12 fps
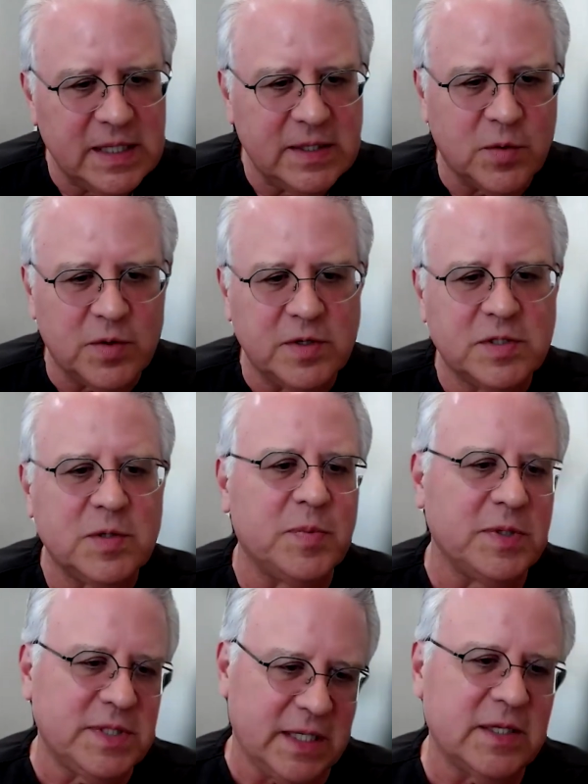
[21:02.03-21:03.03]
in order to
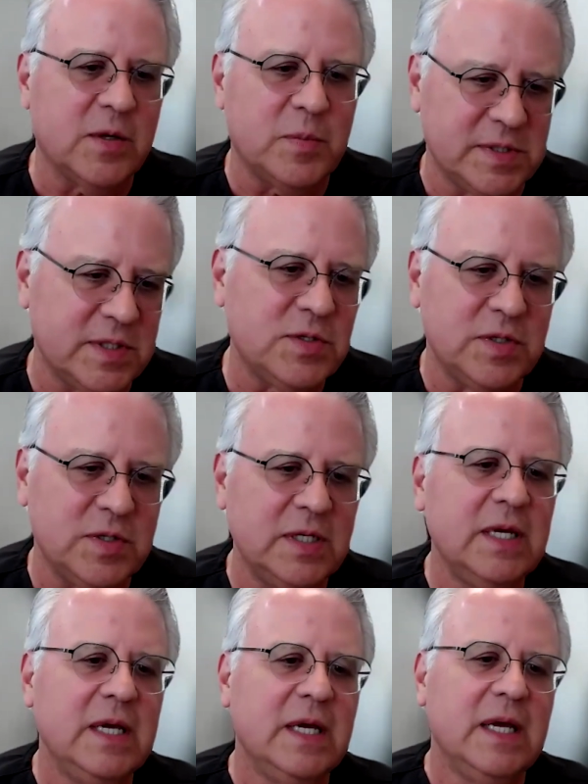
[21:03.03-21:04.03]
protect their position,
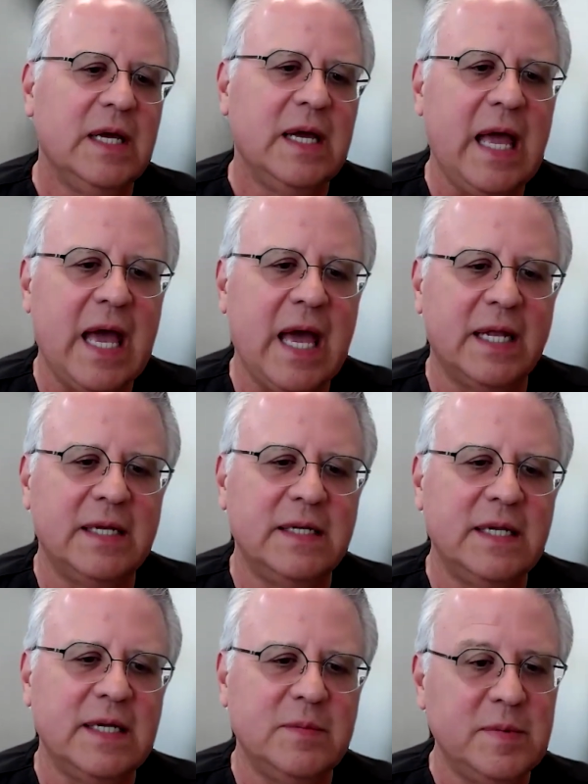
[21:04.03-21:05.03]
and
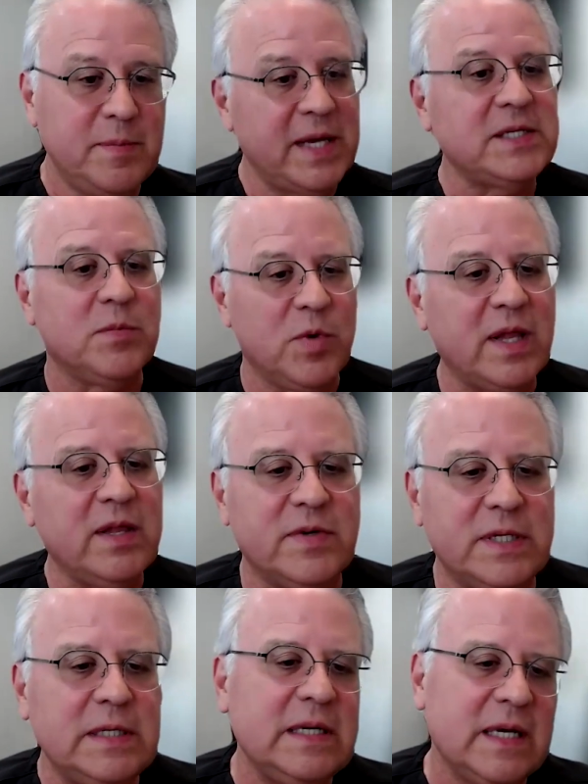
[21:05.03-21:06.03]
it makes them relevant.